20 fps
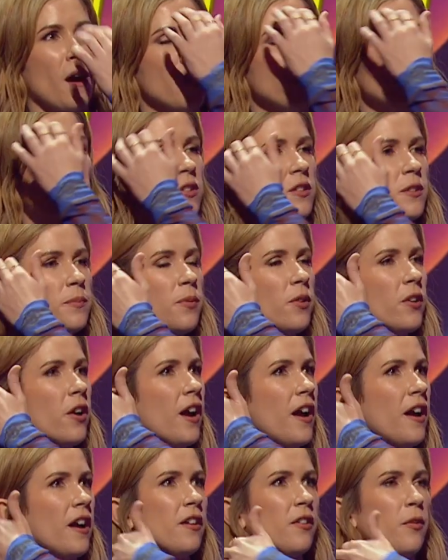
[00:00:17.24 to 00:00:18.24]
not
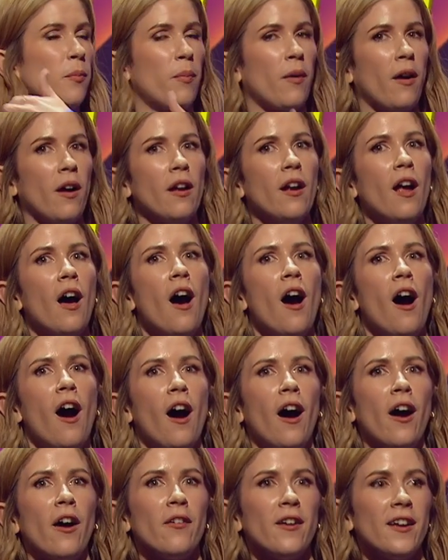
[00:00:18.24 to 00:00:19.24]
depressed, but
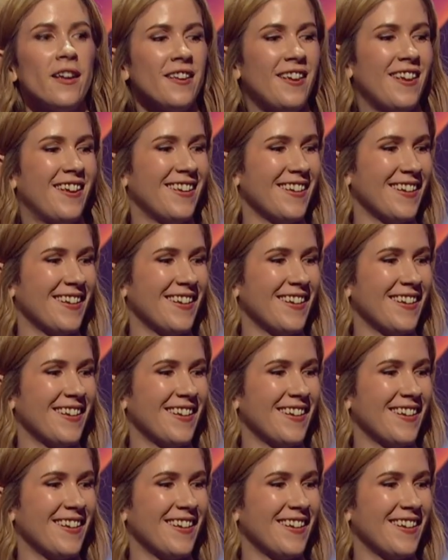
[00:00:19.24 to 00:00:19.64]
I always